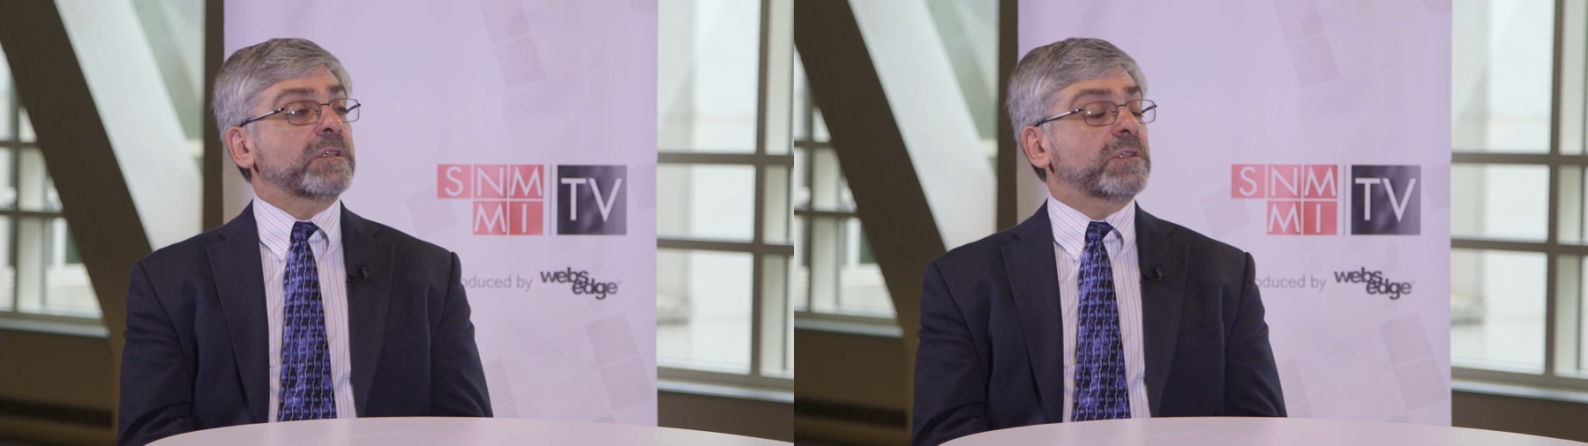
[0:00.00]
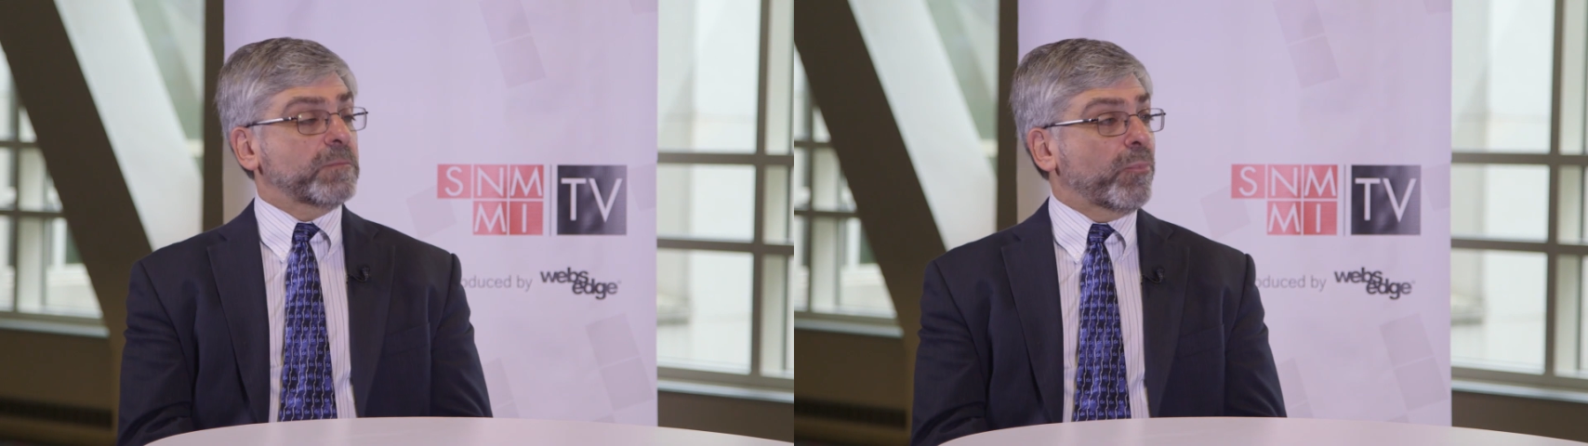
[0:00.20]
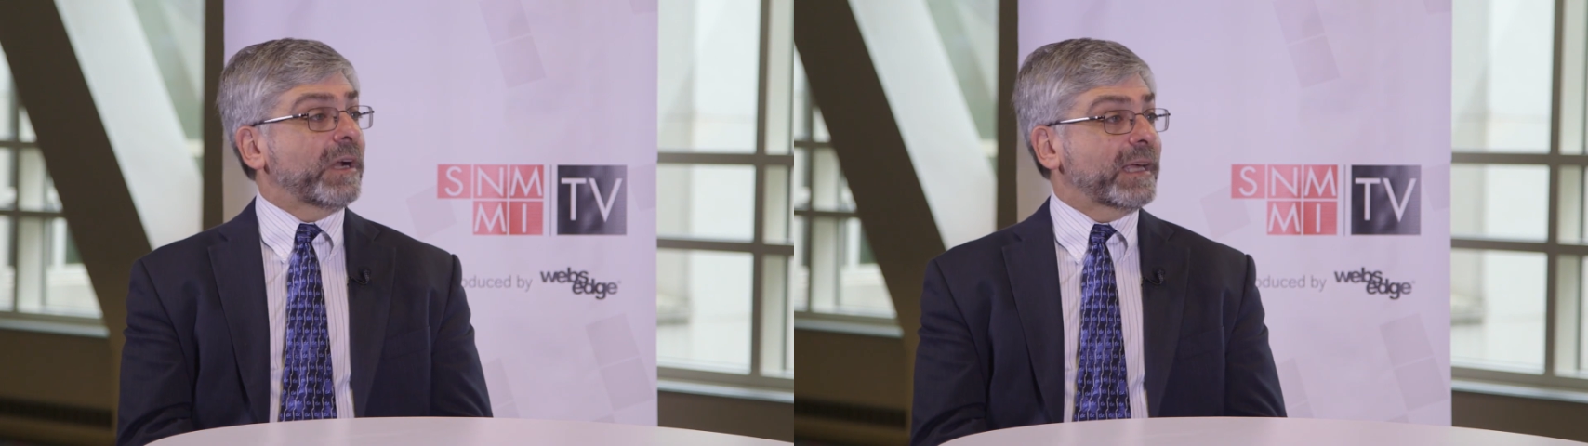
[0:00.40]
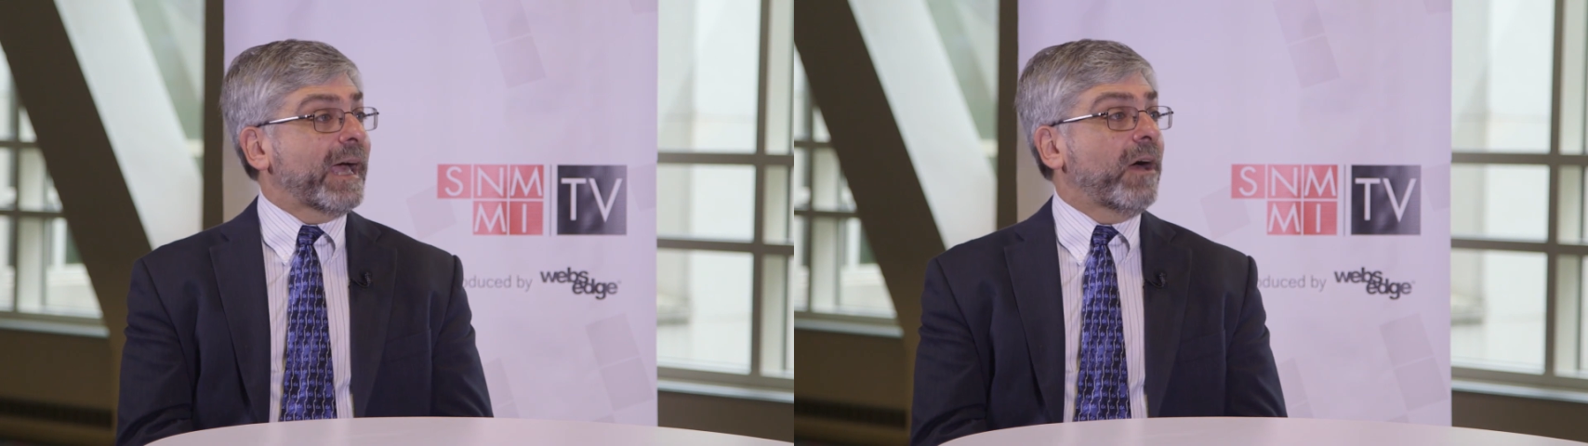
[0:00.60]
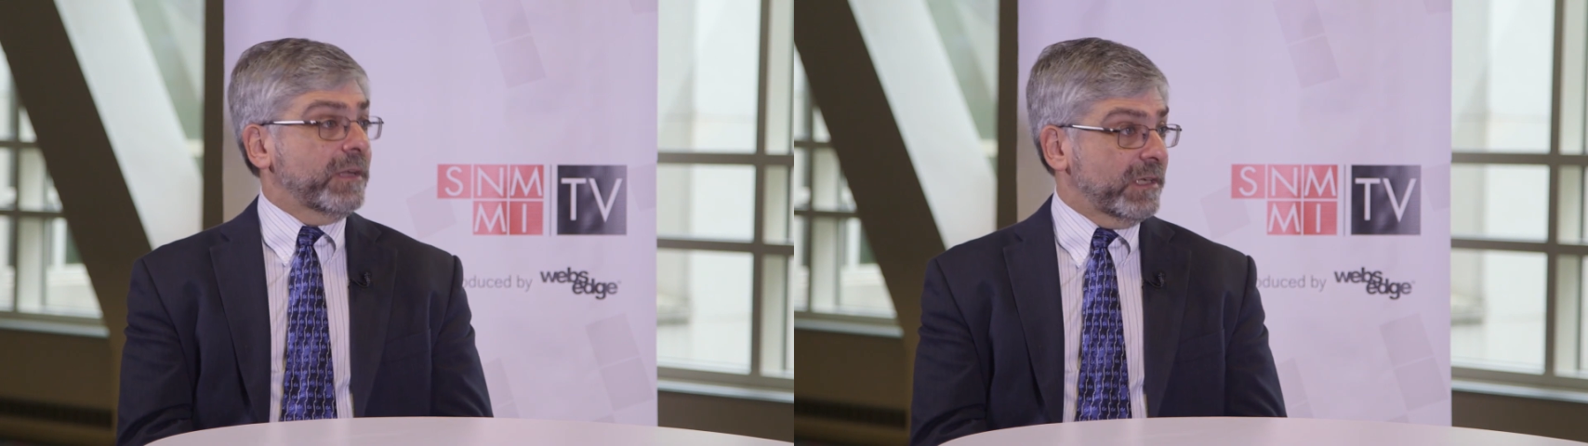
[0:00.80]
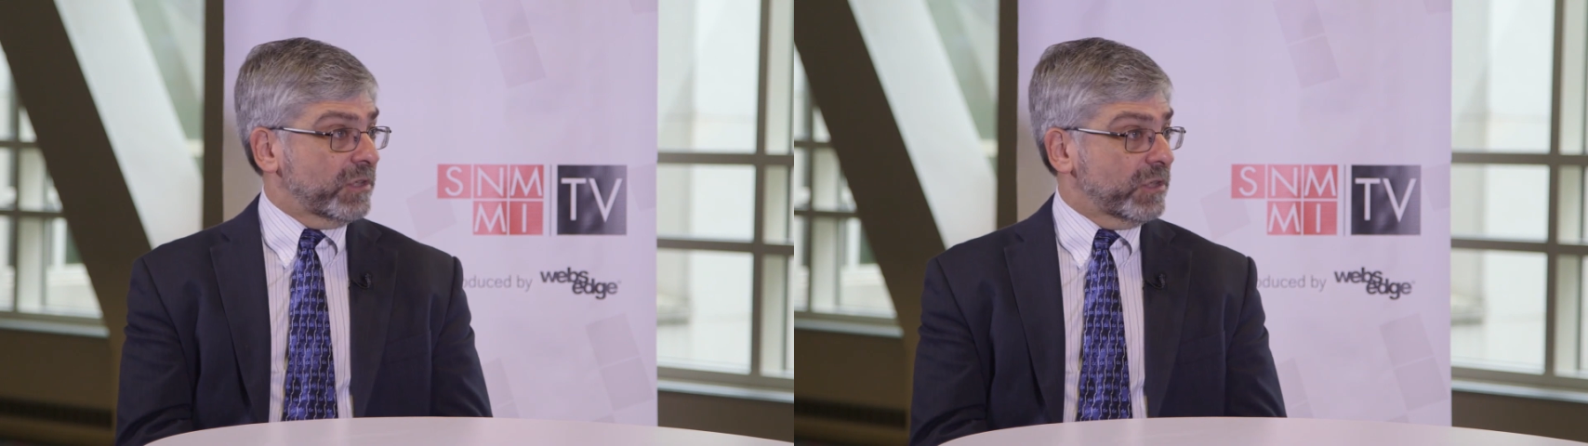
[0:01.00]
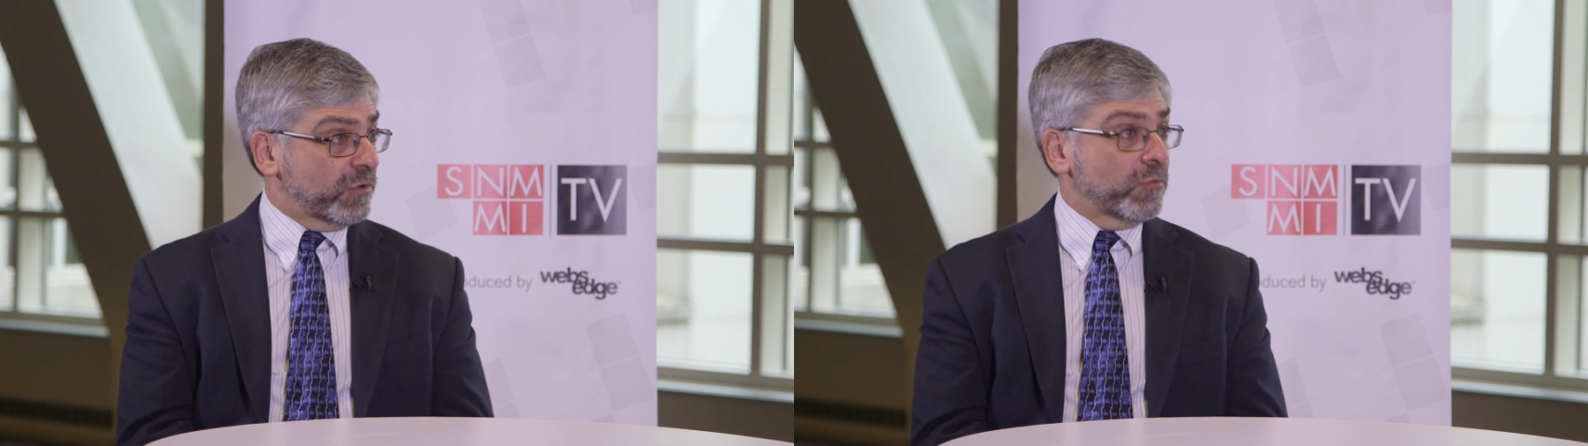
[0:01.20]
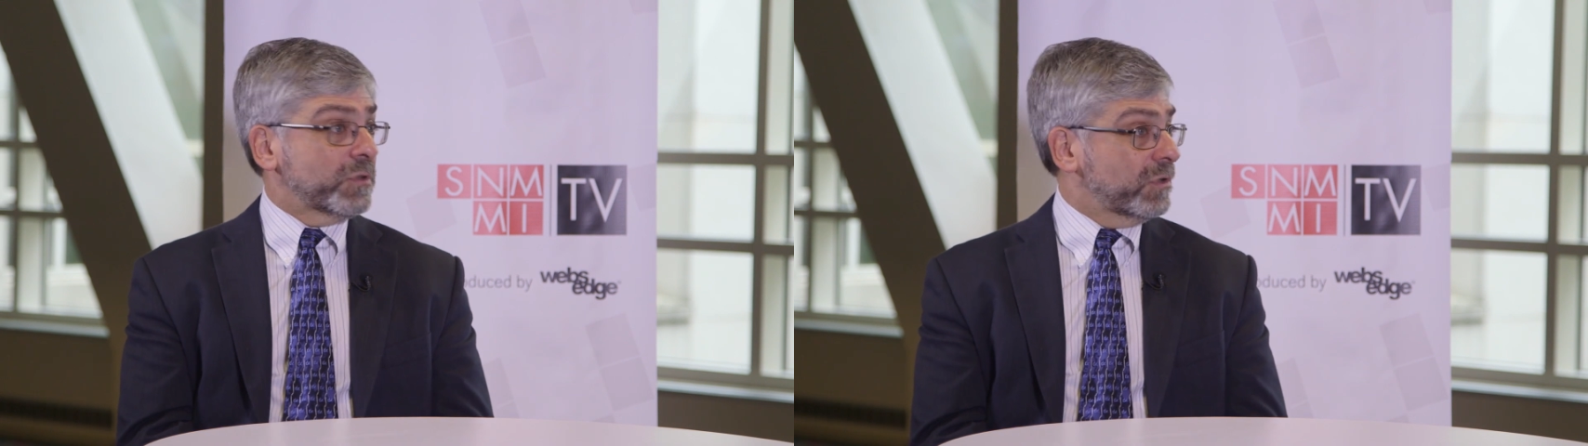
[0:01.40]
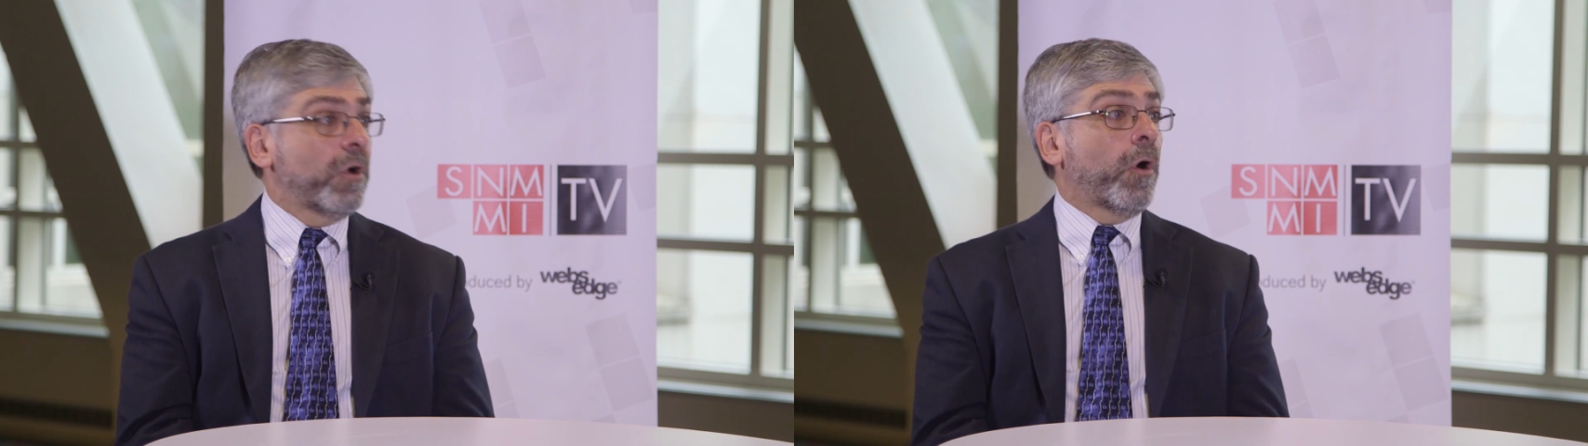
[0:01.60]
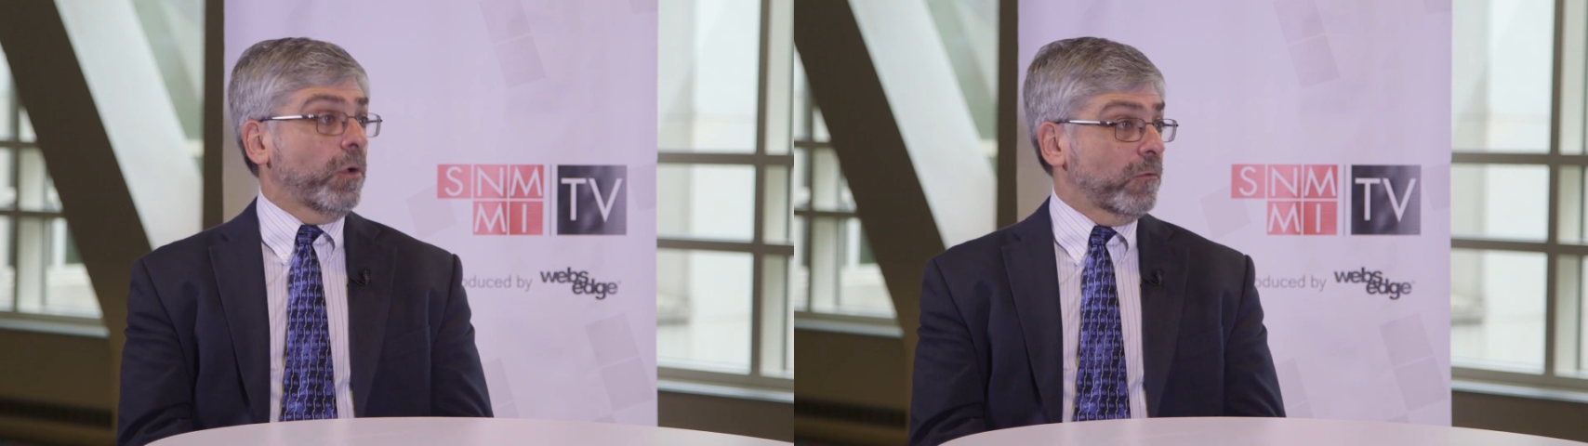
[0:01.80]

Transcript: spreading out into use all